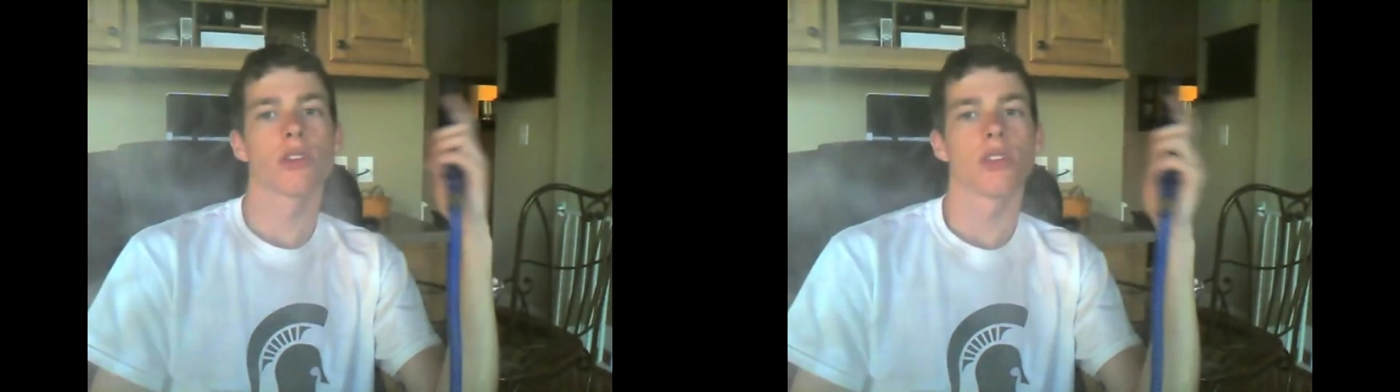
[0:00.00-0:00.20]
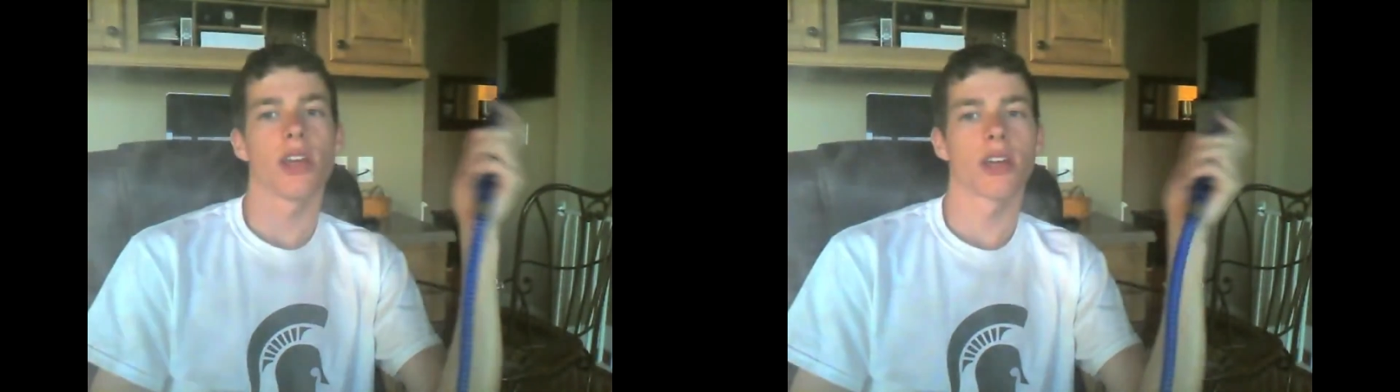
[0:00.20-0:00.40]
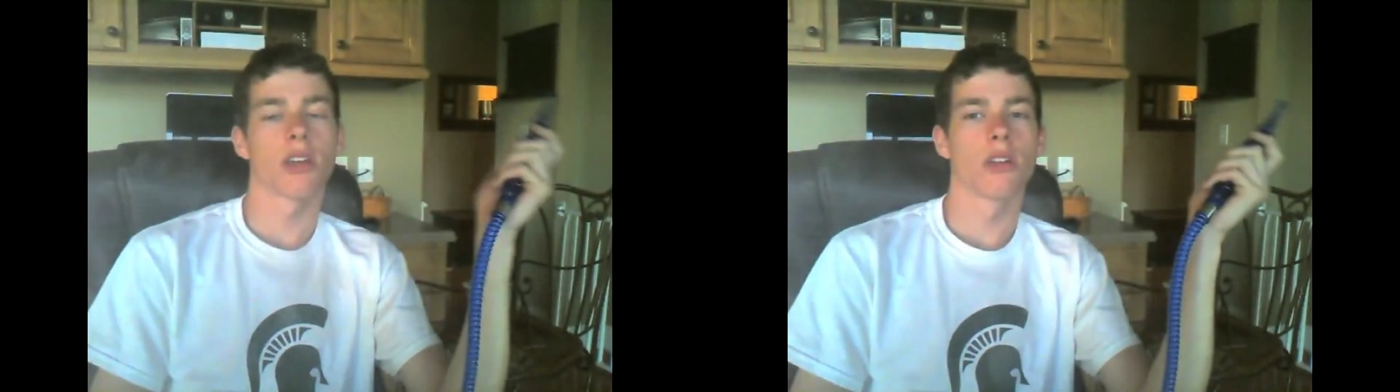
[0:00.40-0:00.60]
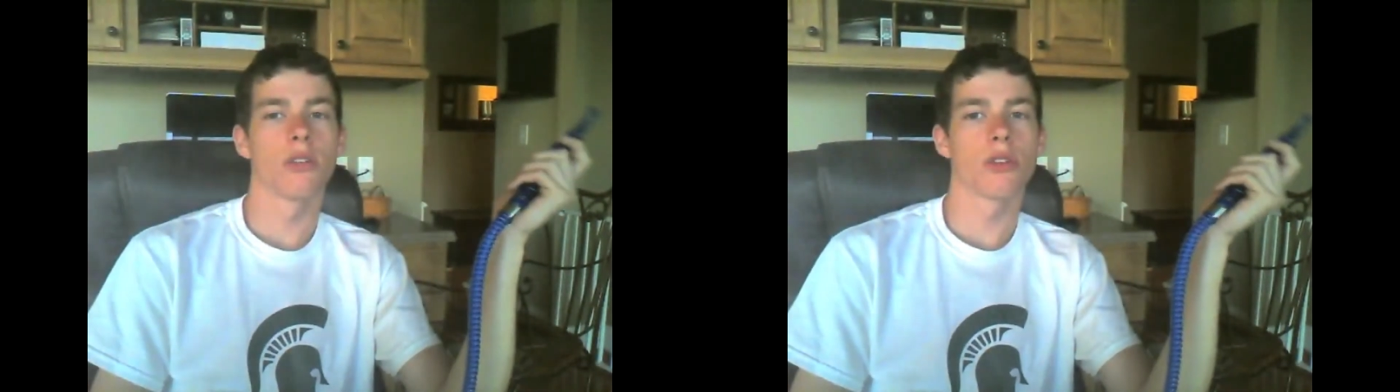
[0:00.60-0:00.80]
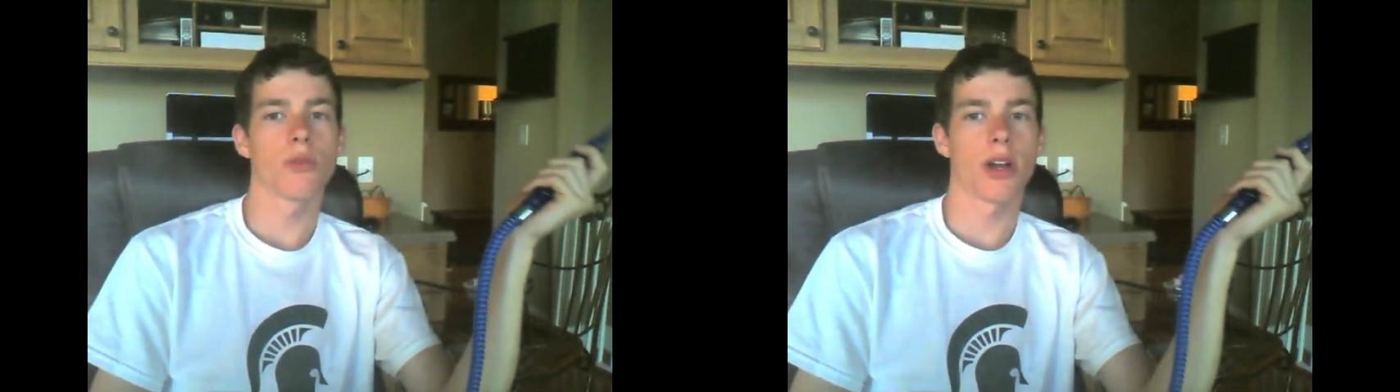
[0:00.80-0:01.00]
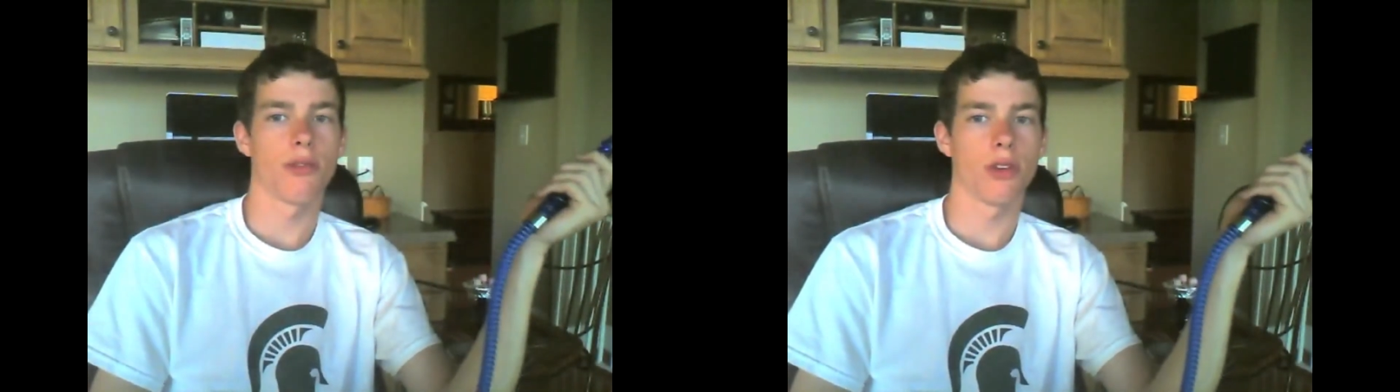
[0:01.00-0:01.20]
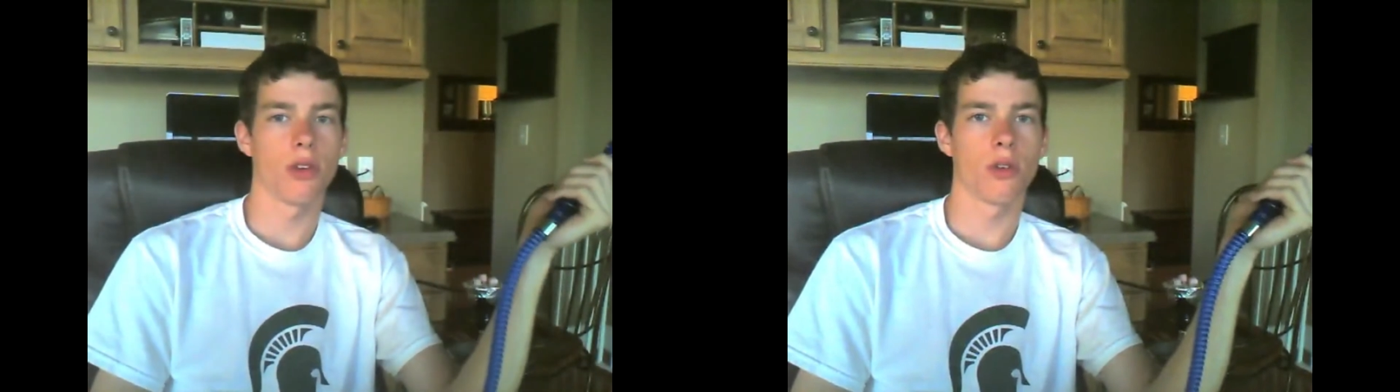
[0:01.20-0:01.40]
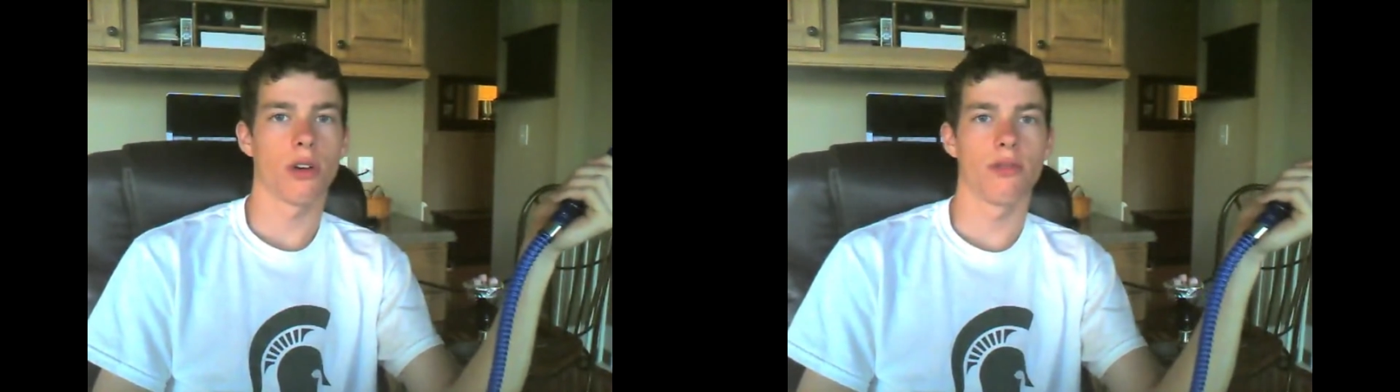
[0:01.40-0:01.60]
So that concludes my
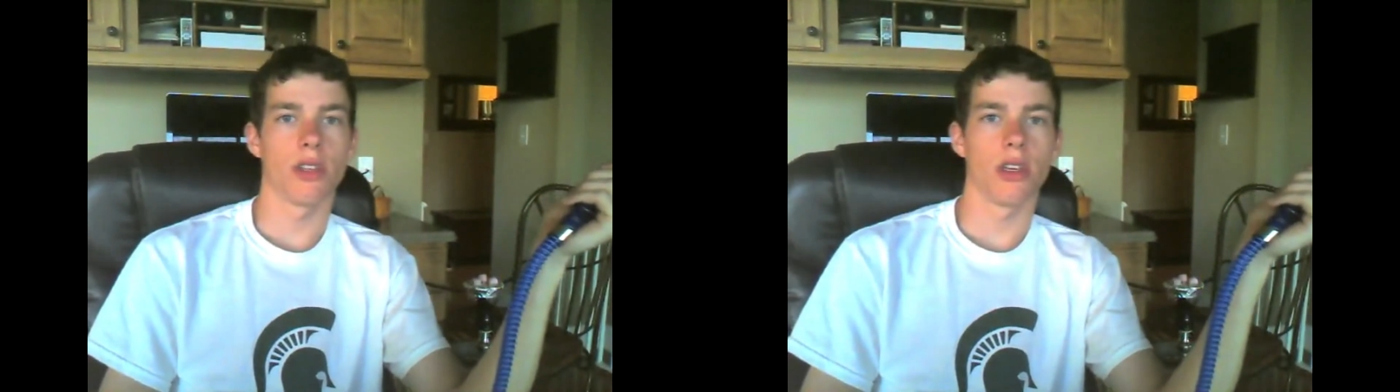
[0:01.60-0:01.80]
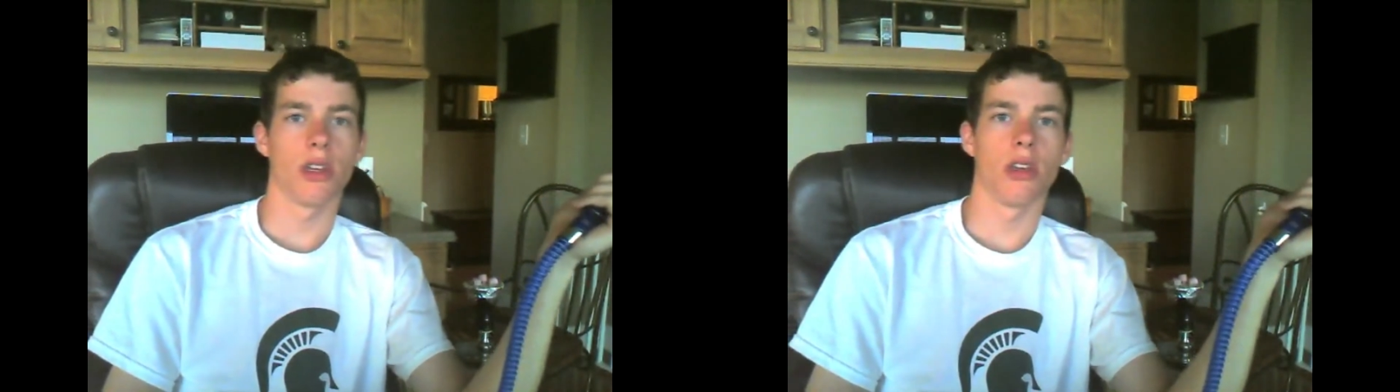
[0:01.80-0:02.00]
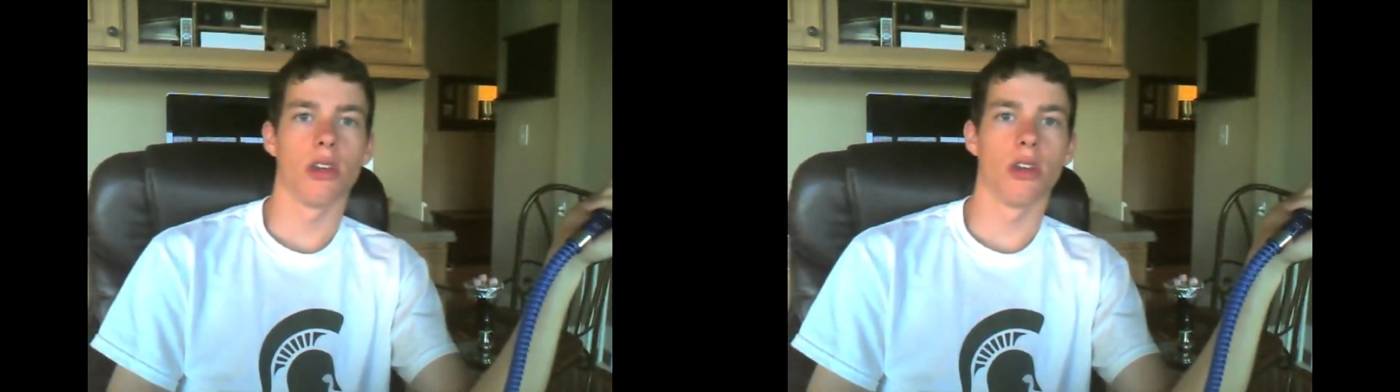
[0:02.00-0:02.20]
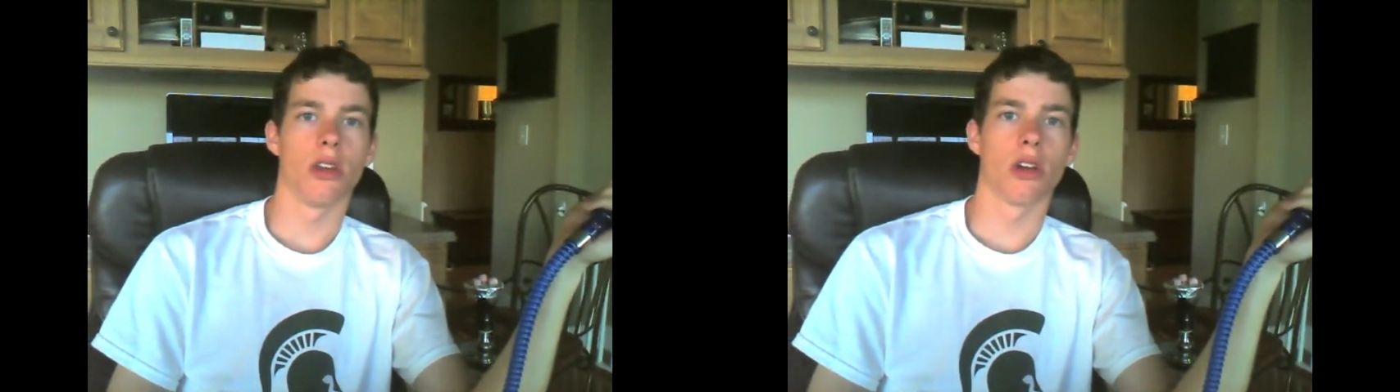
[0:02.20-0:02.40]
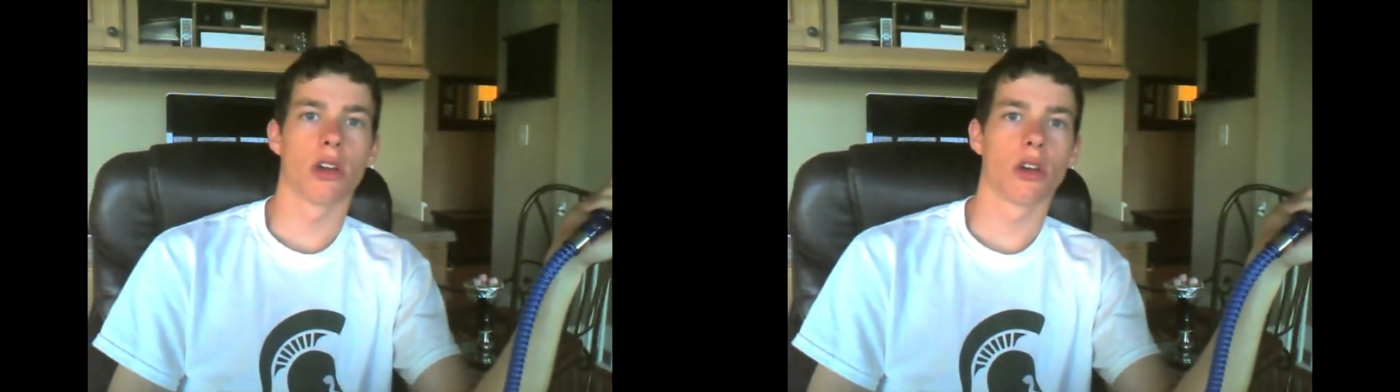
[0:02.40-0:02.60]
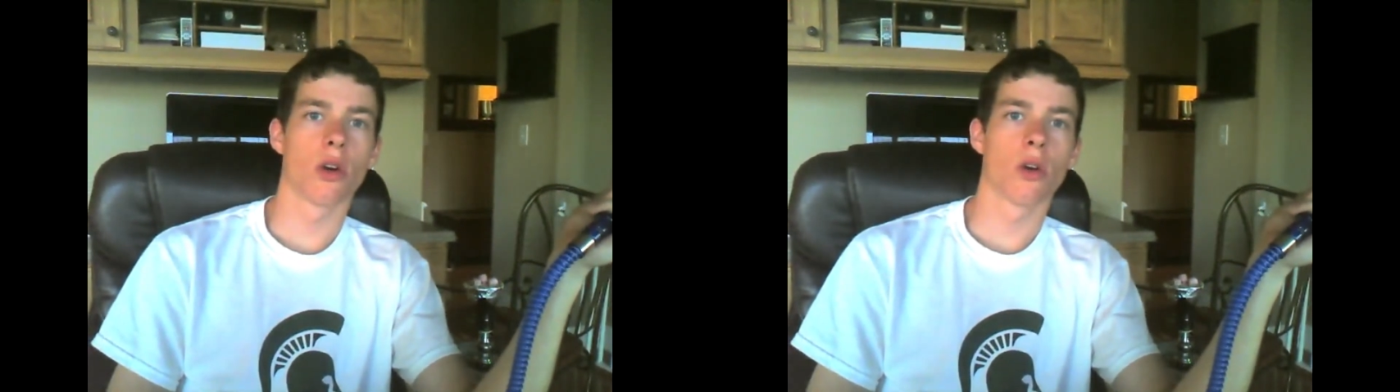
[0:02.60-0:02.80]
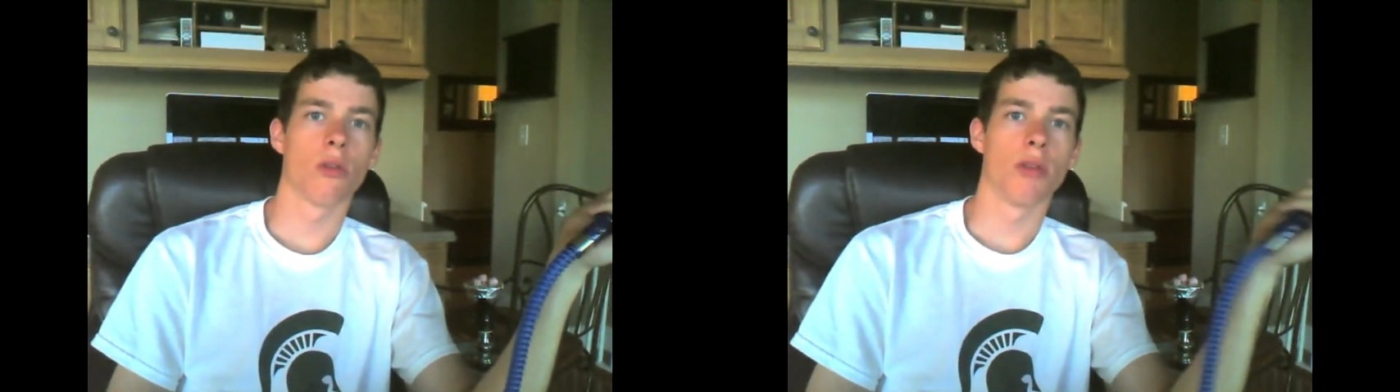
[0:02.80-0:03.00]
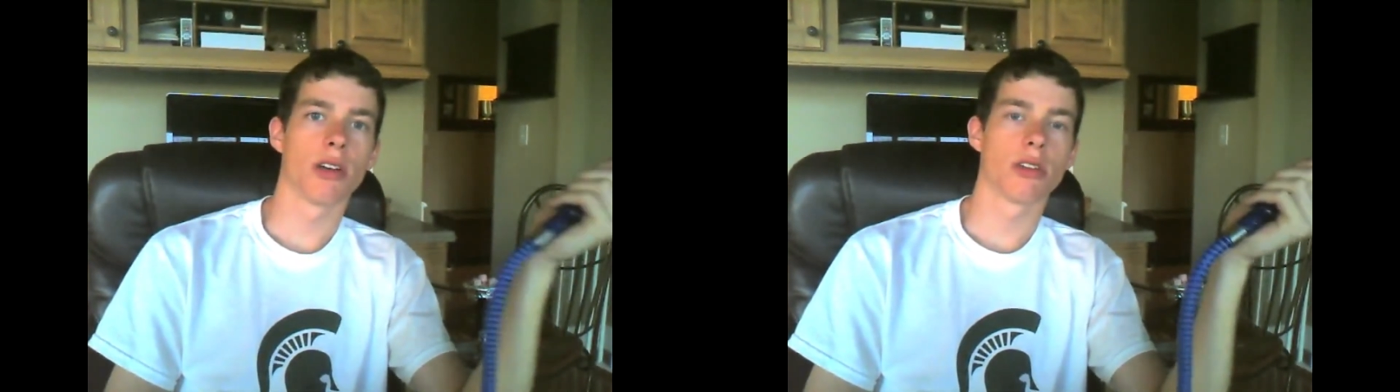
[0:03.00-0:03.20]
review of the
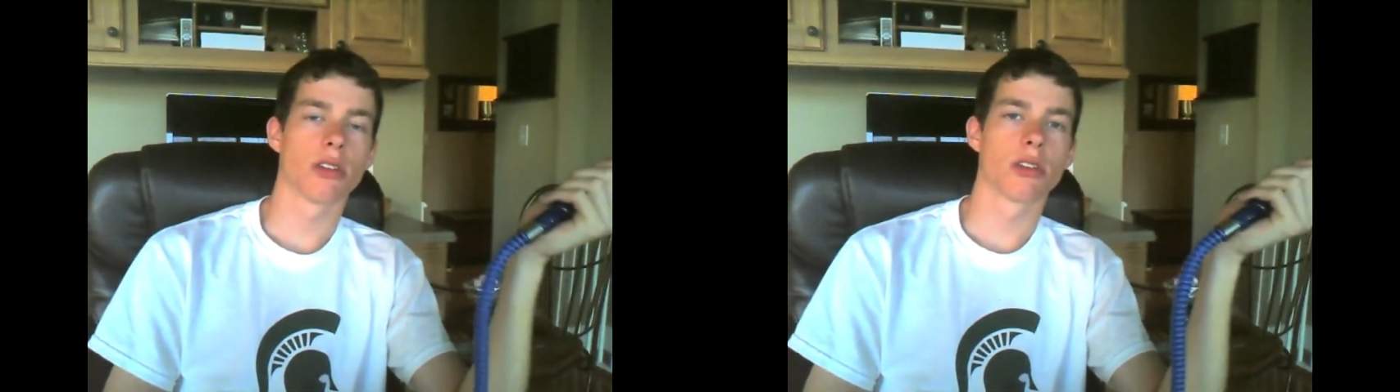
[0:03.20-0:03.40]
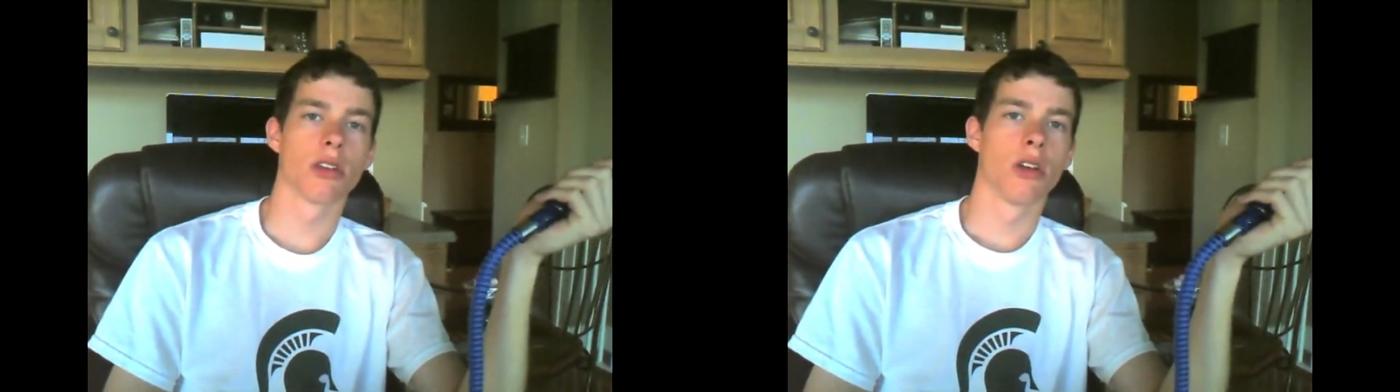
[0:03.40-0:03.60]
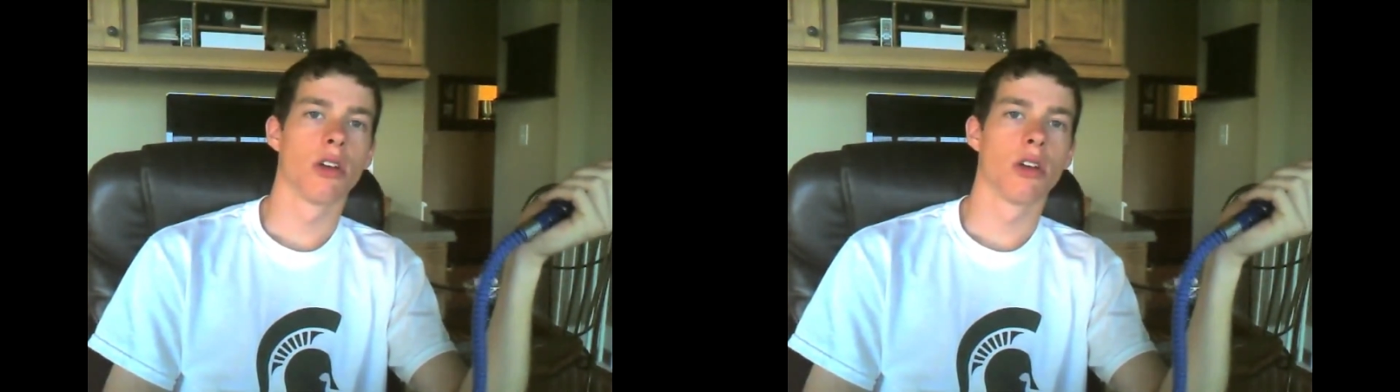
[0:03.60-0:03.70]
Cocobuzz